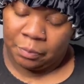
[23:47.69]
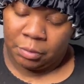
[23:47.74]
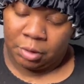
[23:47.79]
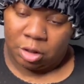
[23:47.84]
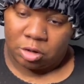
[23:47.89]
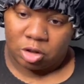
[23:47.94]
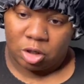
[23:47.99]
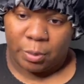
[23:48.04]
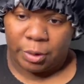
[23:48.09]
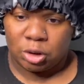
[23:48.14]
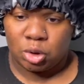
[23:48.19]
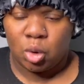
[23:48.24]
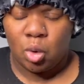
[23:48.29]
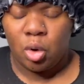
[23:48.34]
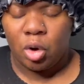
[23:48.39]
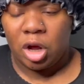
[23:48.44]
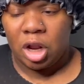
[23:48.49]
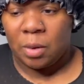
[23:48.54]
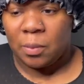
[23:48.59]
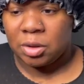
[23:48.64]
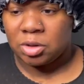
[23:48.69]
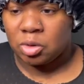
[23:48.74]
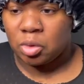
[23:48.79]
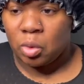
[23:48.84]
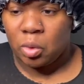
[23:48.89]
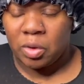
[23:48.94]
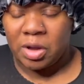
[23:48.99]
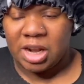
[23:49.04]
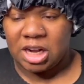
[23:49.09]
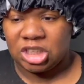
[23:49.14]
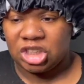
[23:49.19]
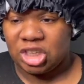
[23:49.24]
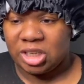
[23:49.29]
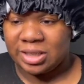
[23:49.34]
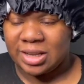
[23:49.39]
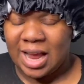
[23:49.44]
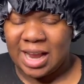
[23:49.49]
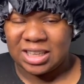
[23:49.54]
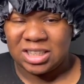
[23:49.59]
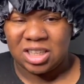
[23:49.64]
So we're talking and she's
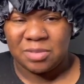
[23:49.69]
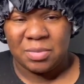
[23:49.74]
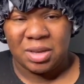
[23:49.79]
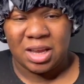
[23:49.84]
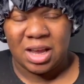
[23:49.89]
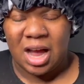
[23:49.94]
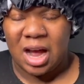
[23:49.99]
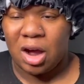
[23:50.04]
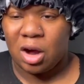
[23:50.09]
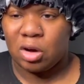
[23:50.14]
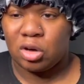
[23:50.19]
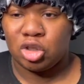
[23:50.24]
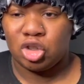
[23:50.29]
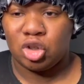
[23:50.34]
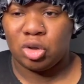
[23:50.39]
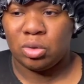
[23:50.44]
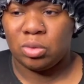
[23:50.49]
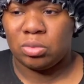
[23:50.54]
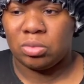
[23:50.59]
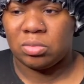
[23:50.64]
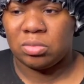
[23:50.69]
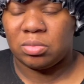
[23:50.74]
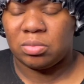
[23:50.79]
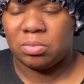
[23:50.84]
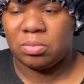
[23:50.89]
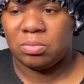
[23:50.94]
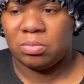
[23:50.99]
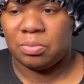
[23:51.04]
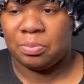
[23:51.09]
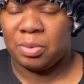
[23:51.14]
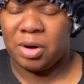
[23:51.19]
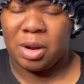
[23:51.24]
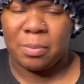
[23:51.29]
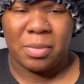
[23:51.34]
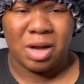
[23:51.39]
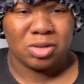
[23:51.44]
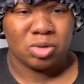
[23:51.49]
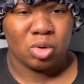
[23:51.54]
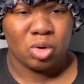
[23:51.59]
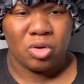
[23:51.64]
like to me, how could you bring
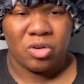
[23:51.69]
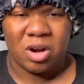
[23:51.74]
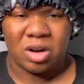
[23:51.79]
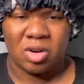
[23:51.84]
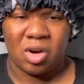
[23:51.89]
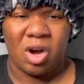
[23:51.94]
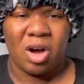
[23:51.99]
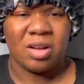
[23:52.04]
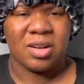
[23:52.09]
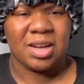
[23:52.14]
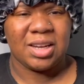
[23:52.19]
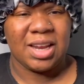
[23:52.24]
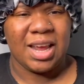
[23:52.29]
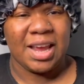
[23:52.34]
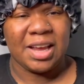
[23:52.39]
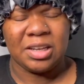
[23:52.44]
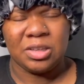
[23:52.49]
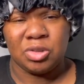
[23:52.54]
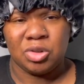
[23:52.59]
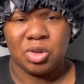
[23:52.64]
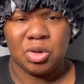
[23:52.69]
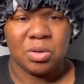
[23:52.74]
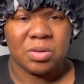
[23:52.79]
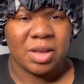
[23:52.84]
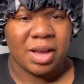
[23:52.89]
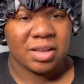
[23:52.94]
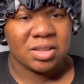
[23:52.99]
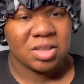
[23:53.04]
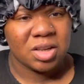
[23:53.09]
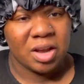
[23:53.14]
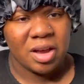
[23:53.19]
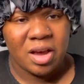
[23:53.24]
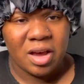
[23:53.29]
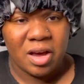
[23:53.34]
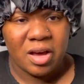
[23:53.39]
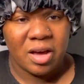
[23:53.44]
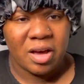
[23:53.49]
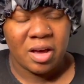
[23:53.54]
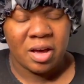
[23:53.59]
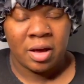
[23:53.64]
my daughter on holiday and do that to
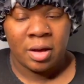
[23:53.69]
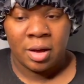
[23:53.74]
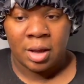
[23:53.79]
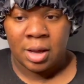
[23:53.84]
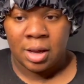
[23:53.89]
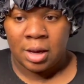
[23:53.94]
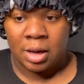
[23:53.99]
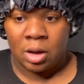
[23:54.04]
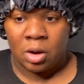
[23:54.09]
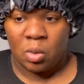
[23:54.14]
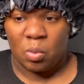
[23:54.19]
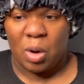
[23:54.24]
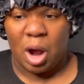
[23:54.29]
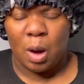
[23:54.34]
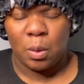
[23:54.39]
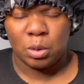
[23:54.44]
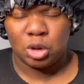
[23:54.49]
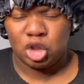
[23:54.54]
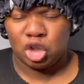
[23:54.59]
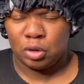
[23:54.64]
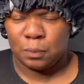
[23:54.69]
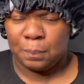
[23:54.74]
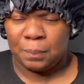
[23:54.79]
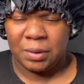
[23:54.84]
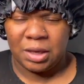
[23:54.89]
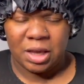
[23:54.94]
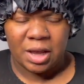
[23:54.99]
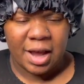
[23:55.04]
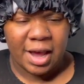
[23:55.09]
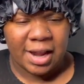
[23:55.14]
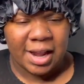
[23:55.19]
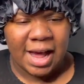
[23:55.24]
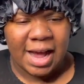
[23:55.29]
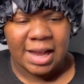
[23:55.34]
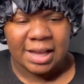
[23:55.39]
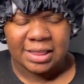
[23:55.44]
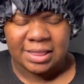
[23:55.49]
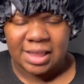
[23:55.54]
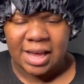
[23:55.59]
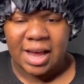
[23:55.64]
her? Why would you beat her
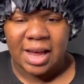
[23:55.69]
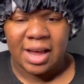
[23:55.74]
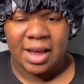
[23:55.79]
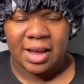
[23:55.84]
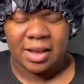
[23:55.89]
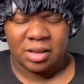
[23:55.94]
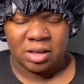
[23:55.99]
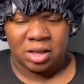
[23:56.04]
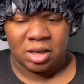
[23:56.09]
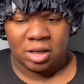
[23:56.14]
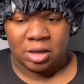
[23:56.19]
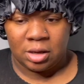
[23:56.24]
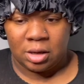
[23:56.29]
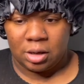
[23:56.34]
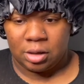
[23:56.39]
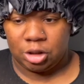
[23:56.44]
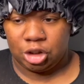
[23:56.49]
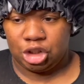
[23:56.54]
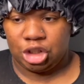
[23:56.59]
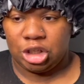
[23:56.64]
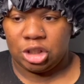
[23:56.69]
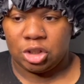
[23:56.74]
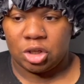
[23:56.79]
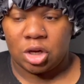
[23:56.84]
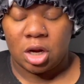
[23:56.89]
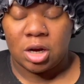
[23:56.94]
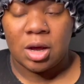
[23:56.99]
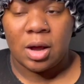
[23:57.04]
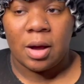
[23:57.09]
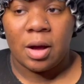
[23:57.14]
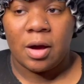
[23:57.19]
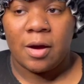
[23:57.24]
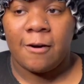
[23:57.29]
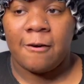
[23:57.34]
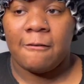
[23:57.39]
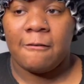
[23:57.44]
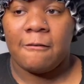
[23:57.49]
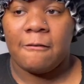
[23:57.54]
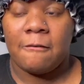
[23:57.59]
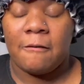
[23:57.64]
like that? She's gonna
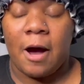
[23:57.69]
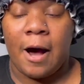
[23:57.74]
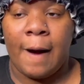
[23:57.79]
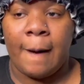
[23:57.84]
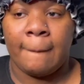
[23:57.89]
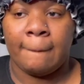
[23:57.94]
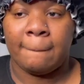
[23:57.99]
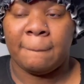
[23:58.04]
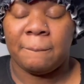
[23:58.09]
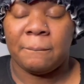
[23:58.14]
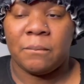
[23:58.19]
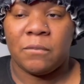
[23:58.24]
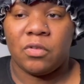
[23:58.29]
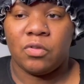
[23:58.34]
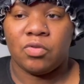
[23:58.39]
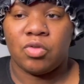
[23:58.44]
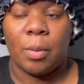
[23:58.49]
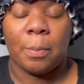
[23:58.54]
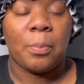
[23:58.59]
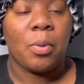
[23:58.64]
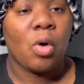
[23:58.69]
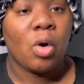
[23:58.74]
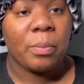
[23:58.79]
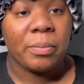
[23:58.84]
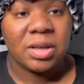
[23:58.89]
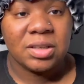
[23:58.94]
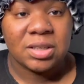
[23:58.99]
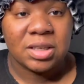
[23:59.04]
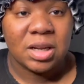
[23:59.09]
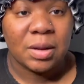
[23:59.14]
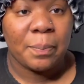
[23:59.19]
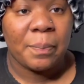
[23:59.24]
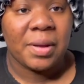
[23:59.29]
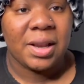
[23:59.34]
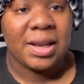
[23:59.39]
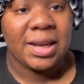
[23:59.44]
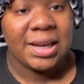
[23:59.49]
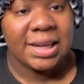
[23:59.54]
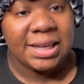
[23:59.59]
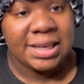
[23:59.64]
report me to the
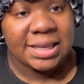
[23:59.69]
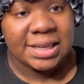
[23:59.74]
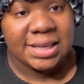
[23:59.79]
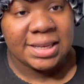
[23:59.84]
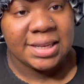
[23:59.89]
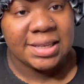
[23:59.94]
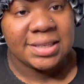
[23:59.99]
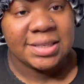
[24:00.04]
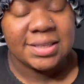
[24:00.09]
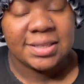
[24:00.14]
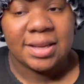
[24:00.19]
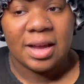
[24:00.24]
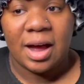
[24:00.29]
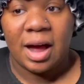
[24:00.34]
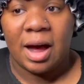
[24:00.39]
police.